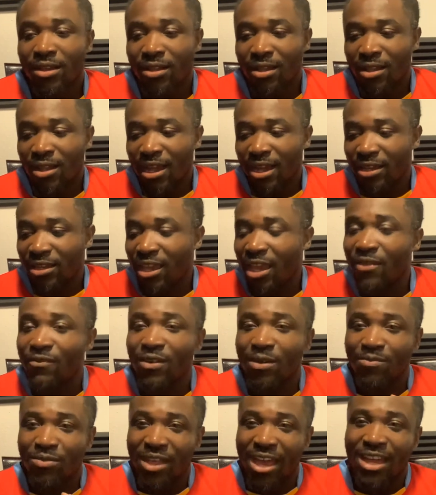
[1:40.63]
I gave
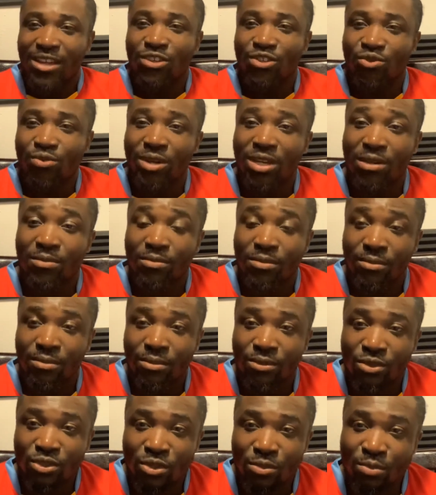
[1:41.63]
up that dream
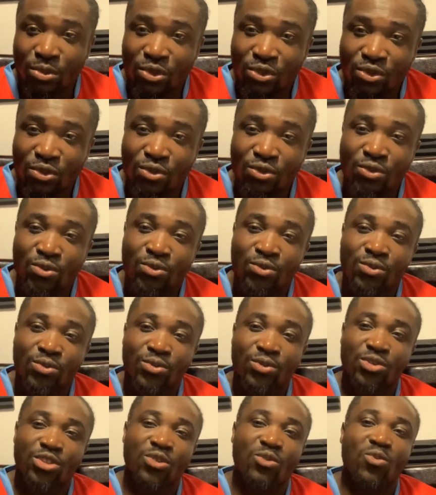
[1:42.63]
to pursue
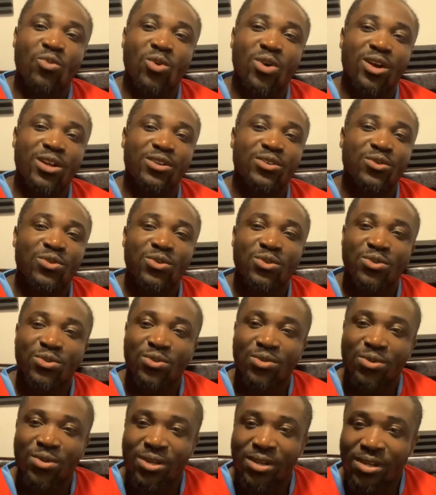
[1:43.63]
the one
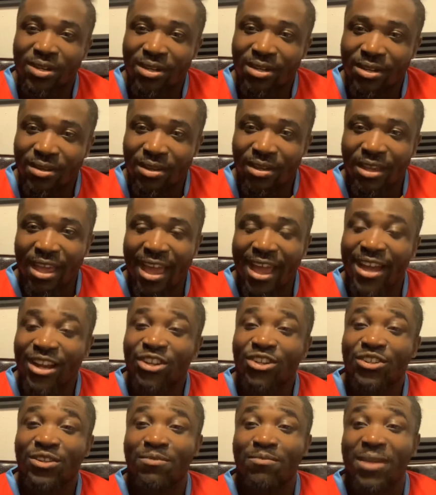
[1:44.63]
who
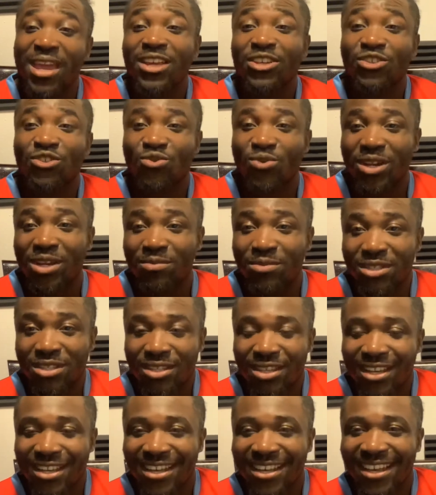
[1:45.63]
actually makes dreams.
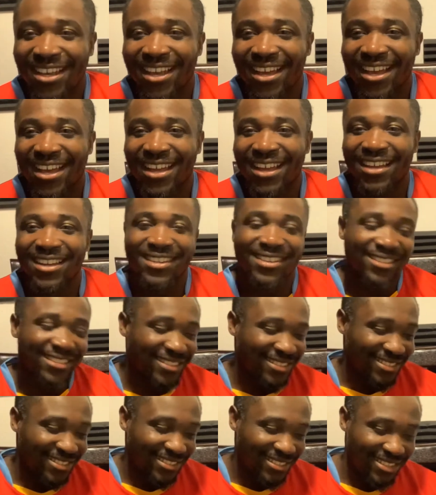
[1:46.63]
Ha!
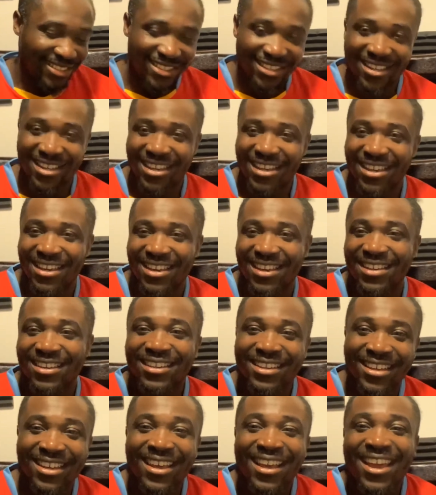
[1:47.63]
Yeah.
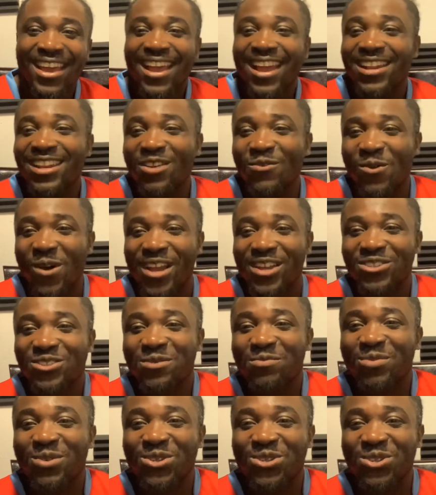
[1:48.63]
Anyways, to
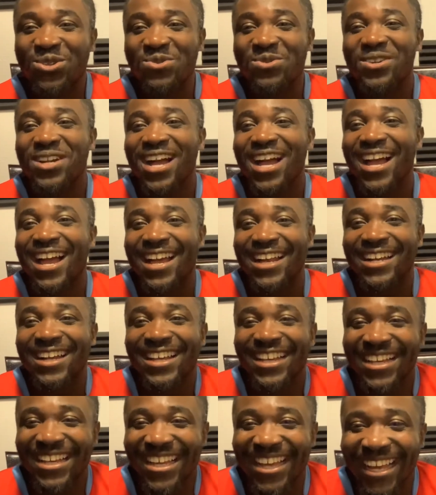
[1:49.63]
pursue God.
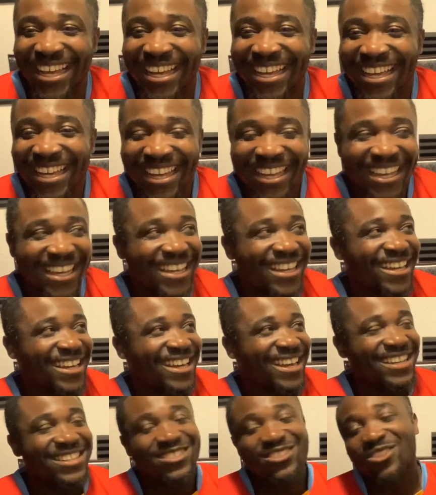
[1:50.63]

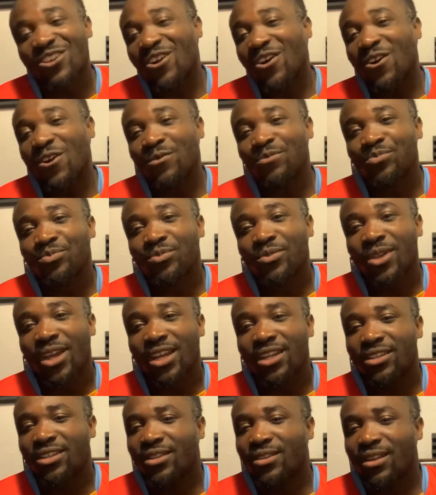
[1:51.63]
And so
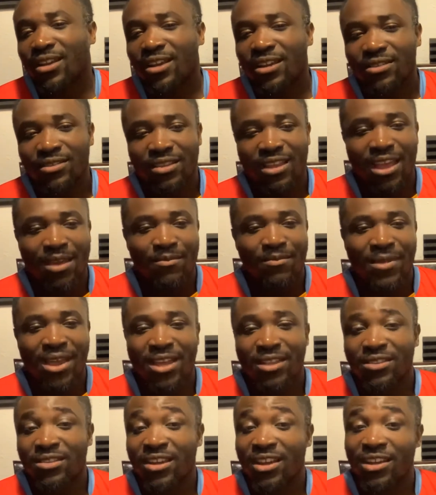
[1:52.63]
that
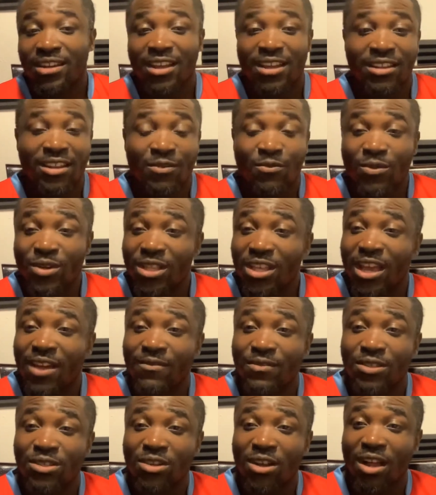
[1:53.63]
meant that I didn't really have
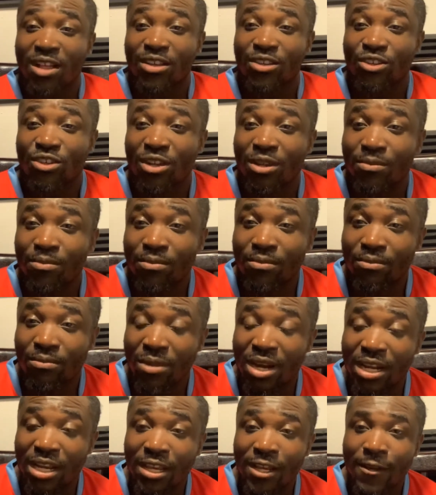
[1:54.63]
scholarship
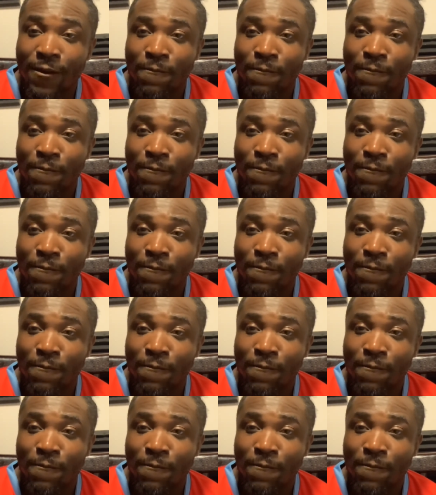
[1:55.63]
money.